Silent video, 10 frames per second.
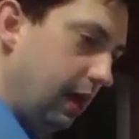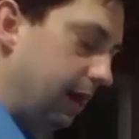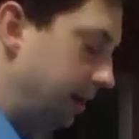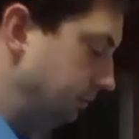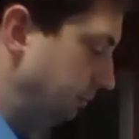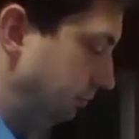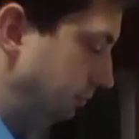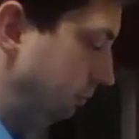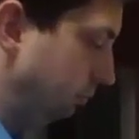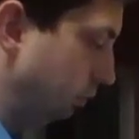
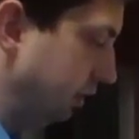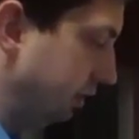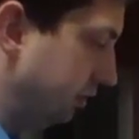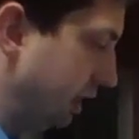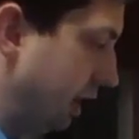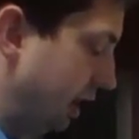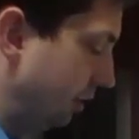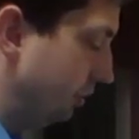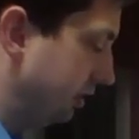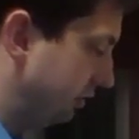What is
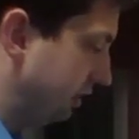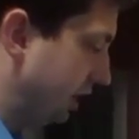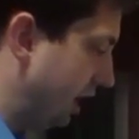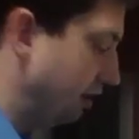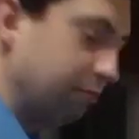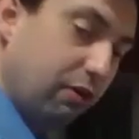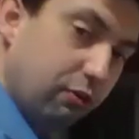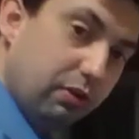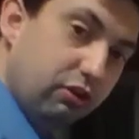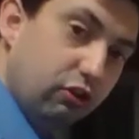the highest
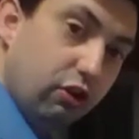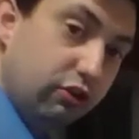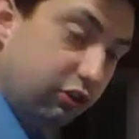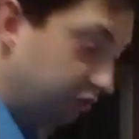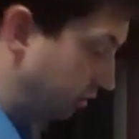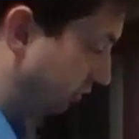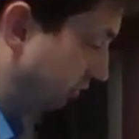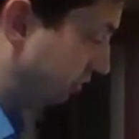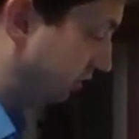price we can charge and still